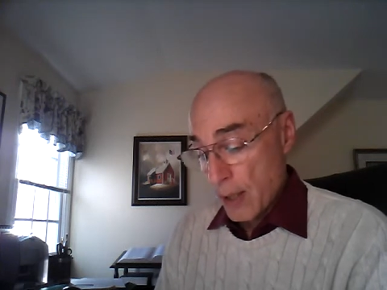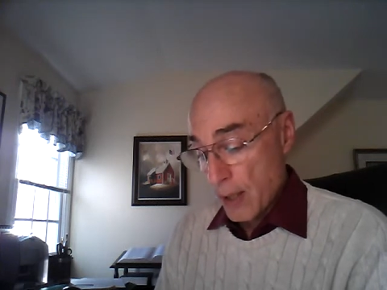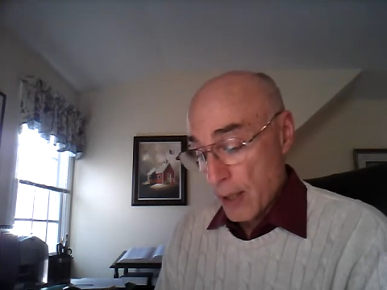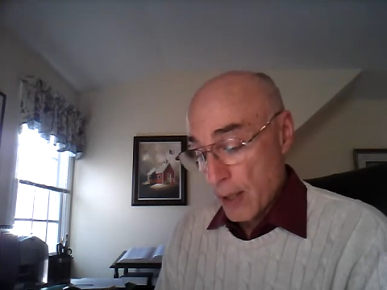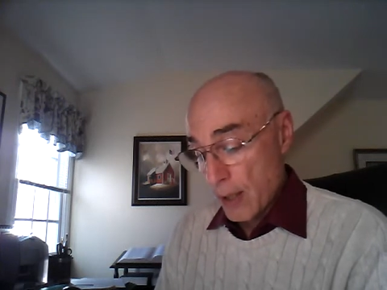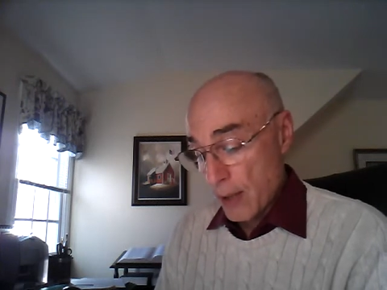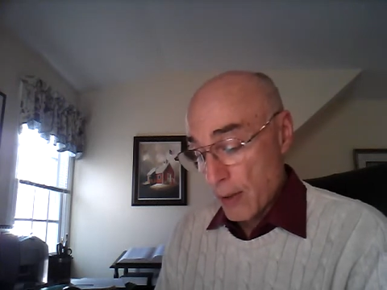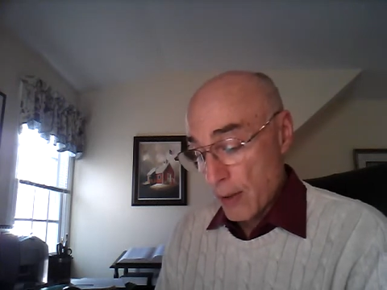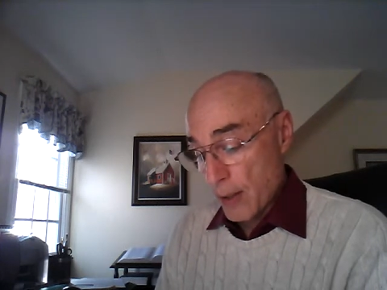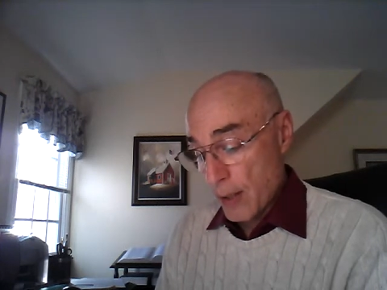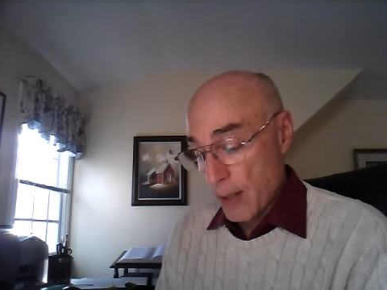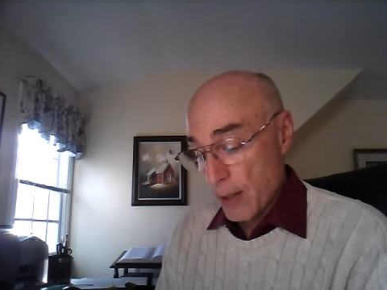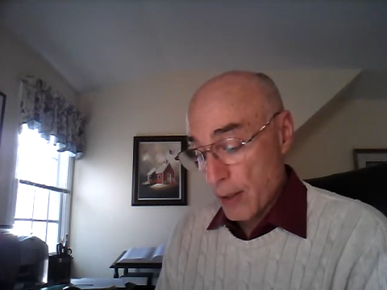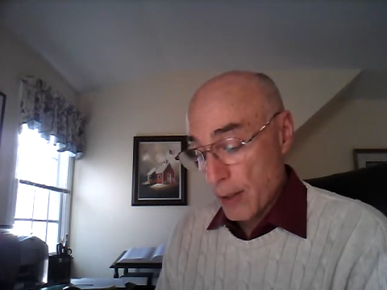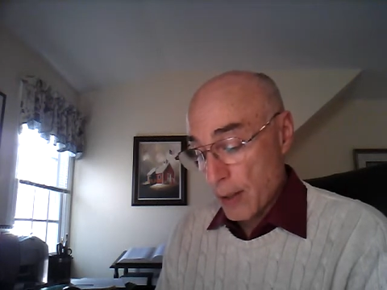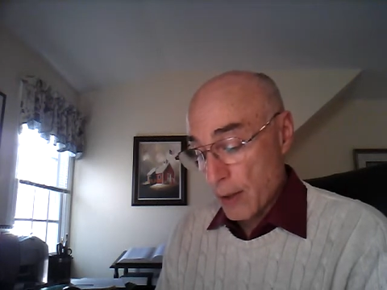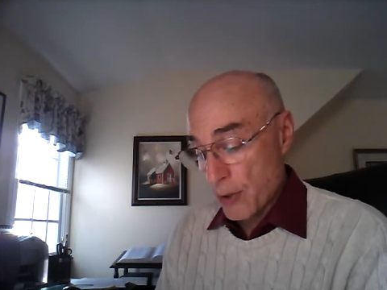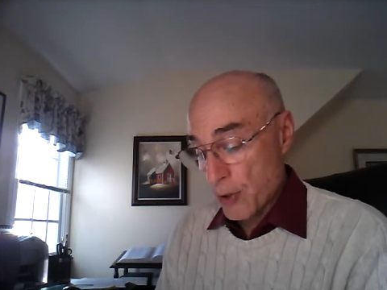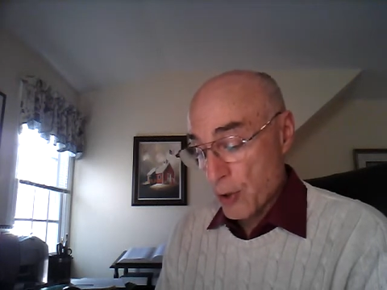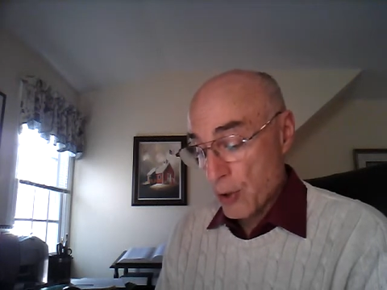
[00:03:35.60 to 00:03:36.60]
and
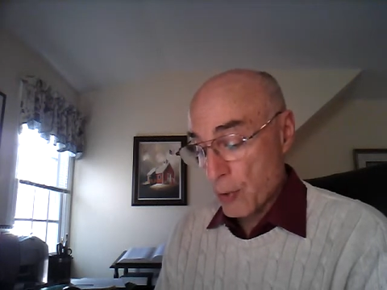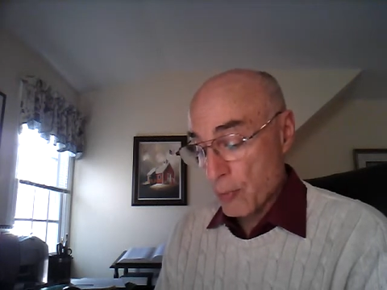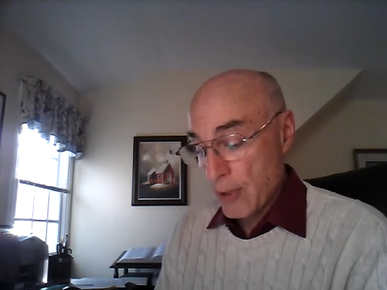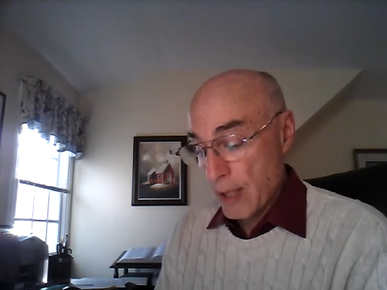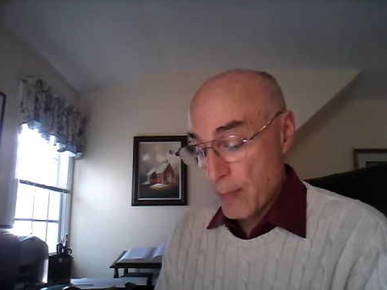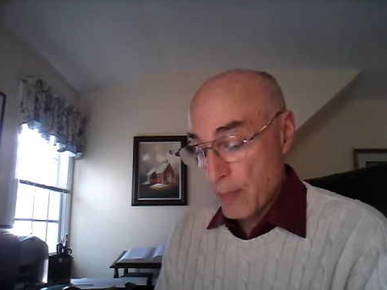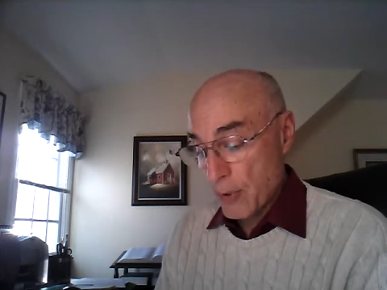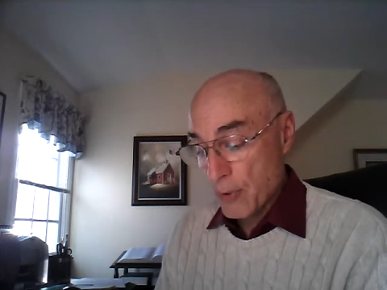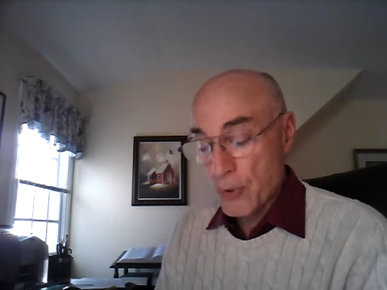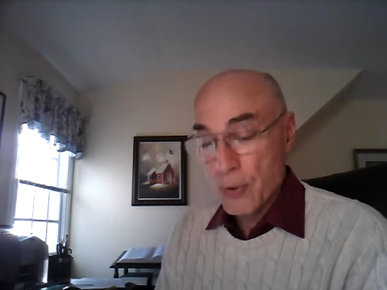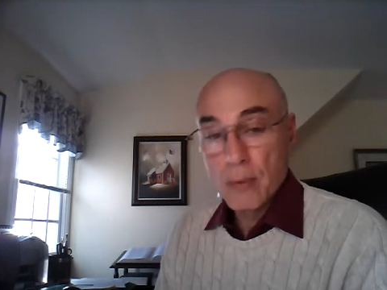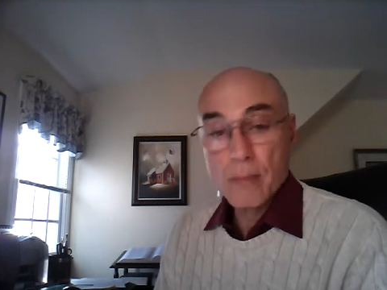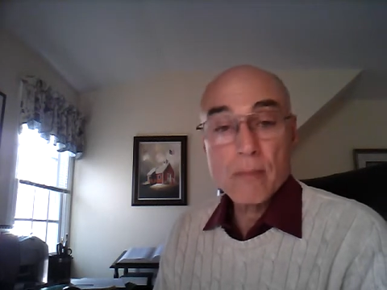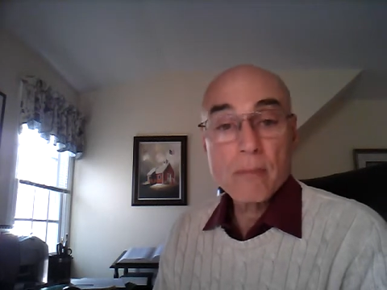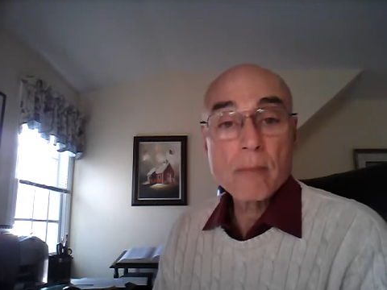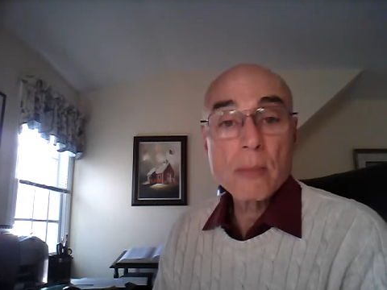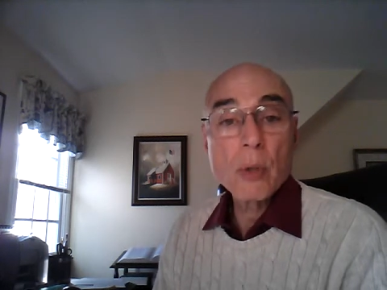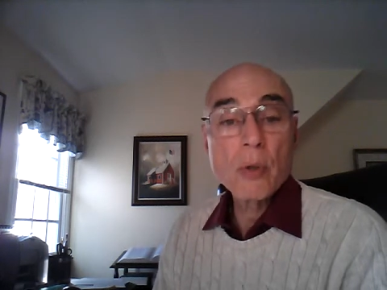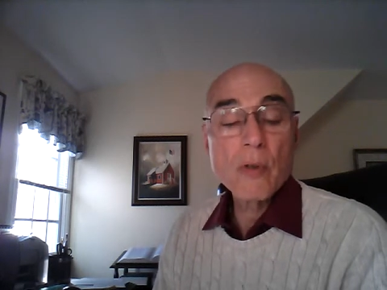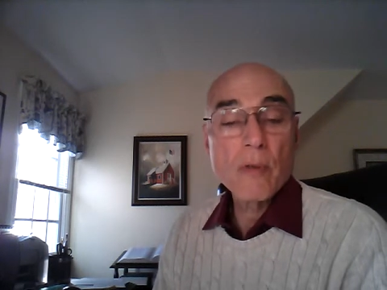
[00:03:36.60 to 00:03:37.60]
that extremist
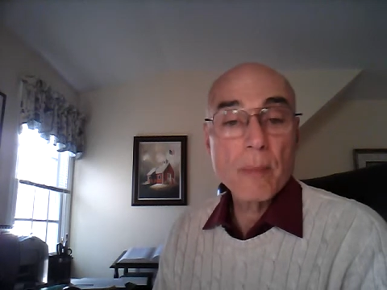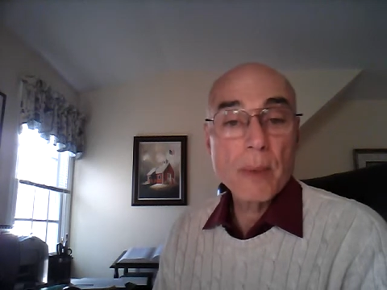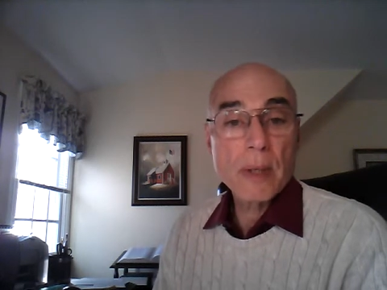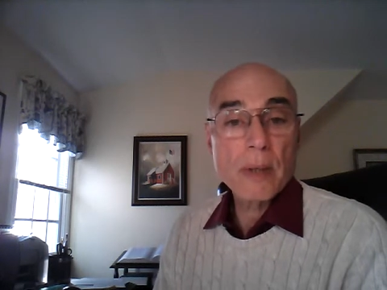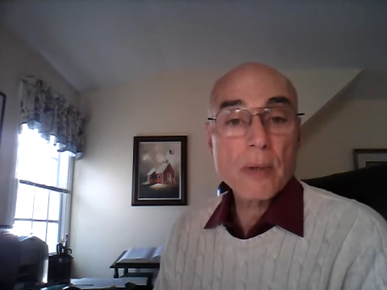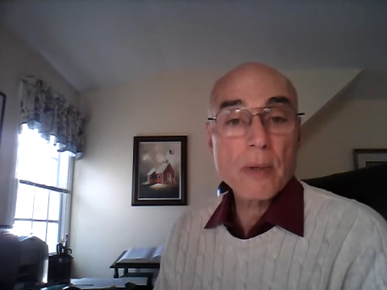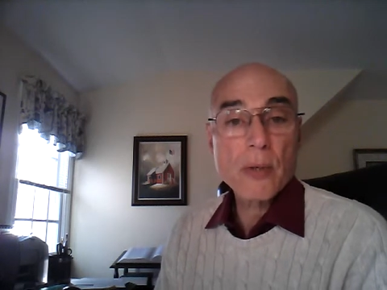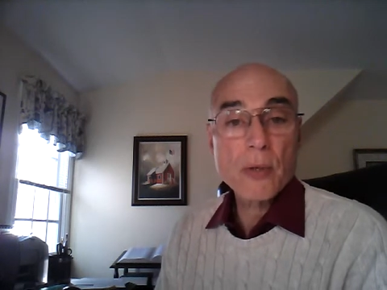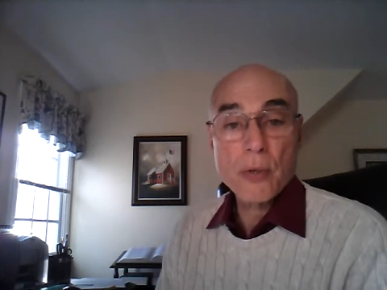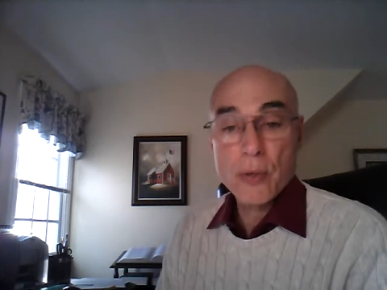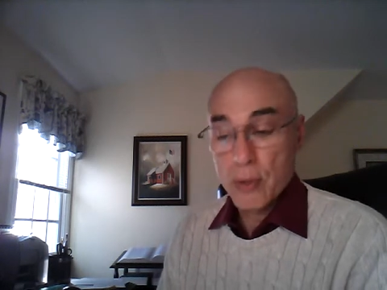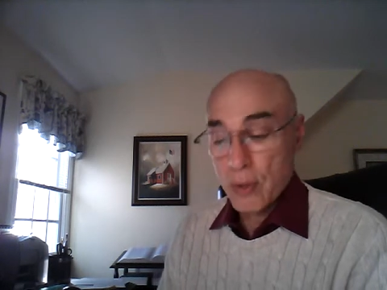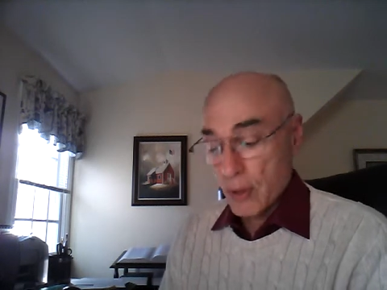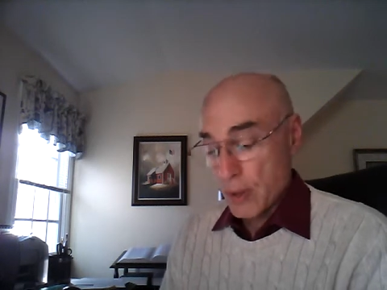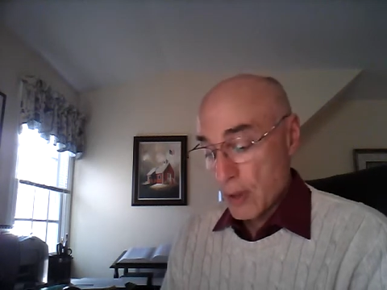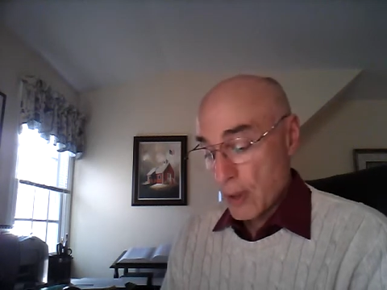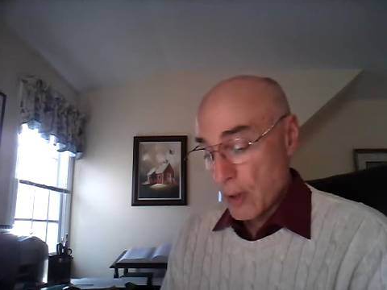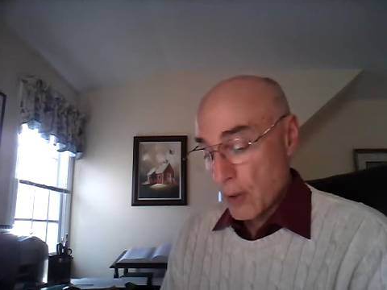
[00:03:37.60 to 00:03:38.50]
movements